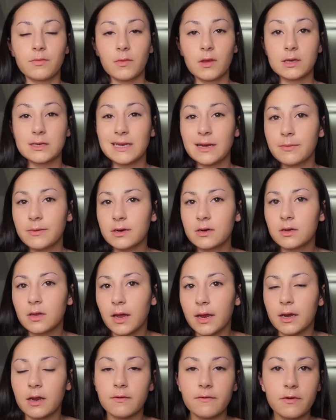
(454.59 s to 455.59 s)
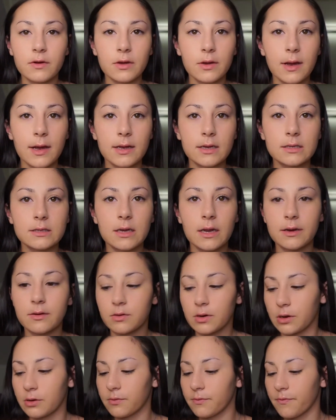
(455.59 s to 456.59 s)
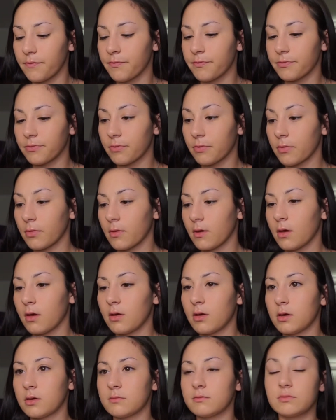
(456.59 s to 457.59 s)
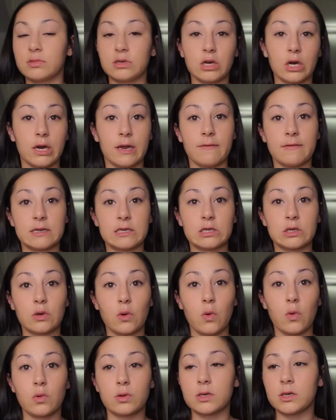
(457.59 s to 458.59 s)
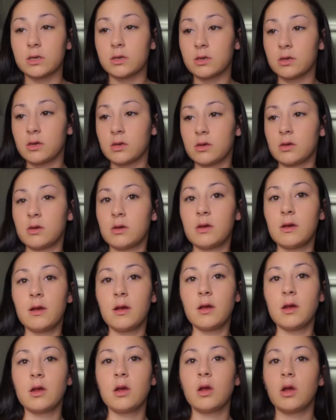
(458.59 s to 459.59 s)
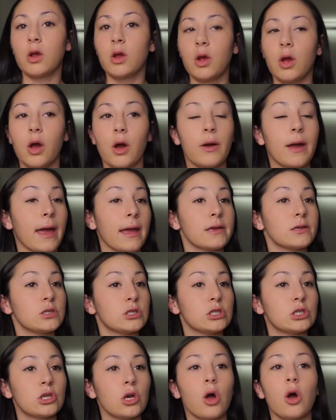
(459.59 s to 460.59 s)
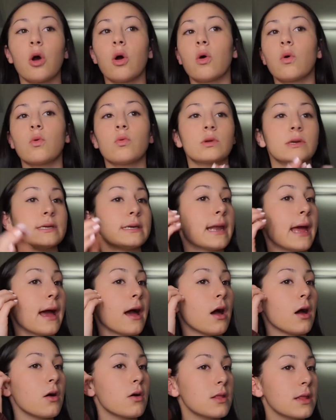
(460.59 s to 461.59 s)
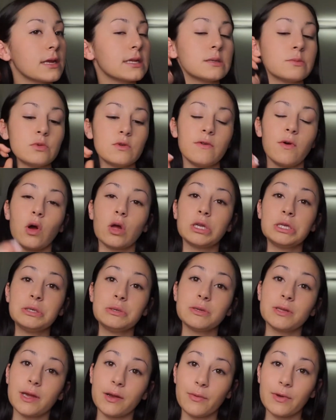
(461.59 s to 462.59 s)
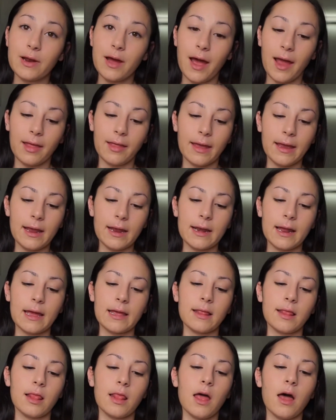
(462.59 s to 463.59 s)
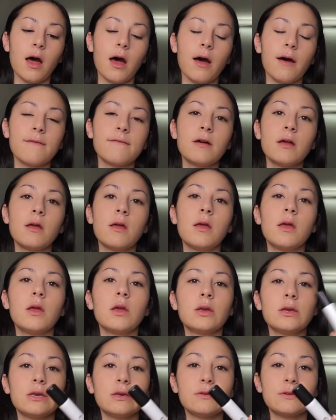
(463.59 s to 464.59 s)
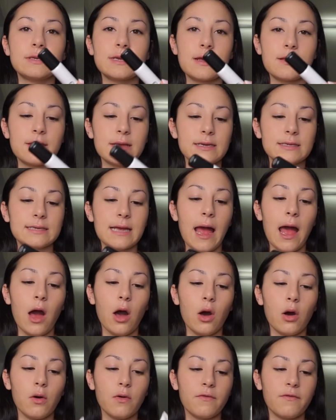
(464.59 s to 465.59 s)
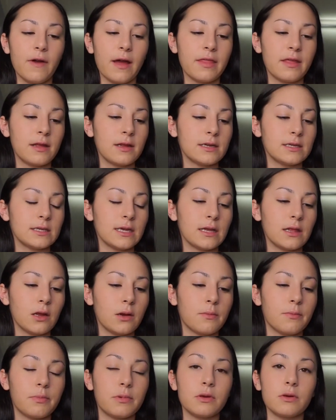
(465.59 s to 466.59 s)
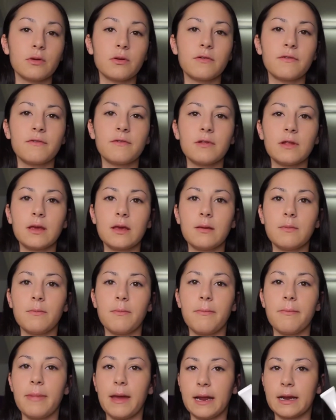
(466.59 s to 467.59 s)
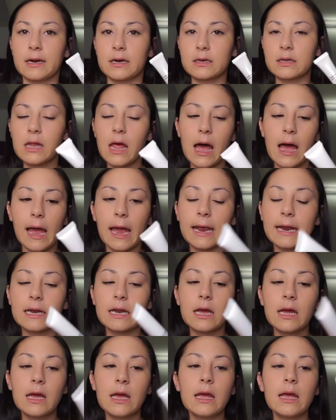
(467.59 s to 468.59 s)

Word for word: Is that better lighting for you guys? I don't know. I'm sorry if it's not. Okay, so now let's move on to liquid highlight, and I love using this e.l.f. I think it's like their Beautifully Bare line.